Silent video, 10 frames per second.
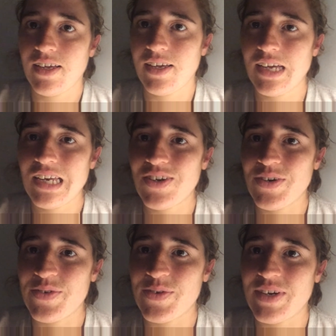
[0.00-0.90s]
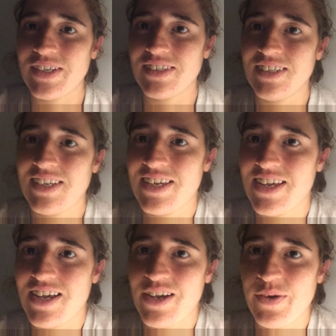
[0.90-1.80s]
Hello everyone.
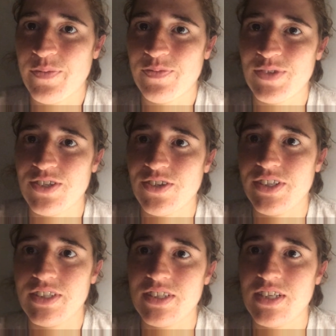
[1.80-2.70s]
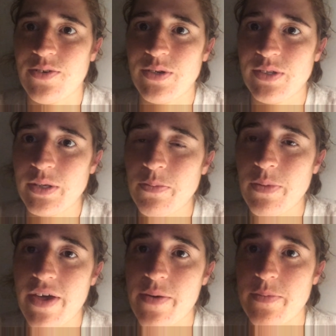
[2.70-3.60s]
So it's around 10
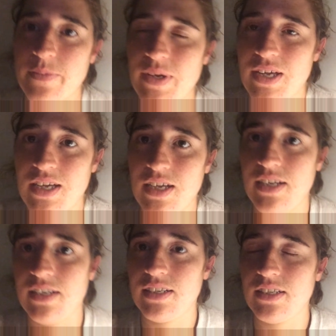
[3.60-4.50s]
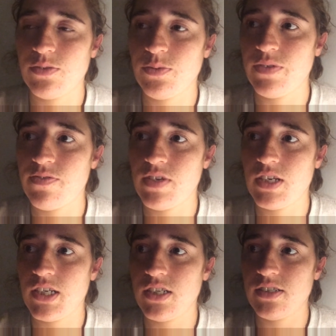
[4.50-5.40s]
p.m. and we
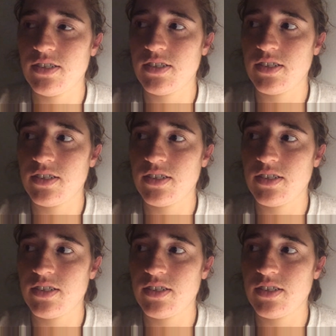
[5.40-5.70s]
finished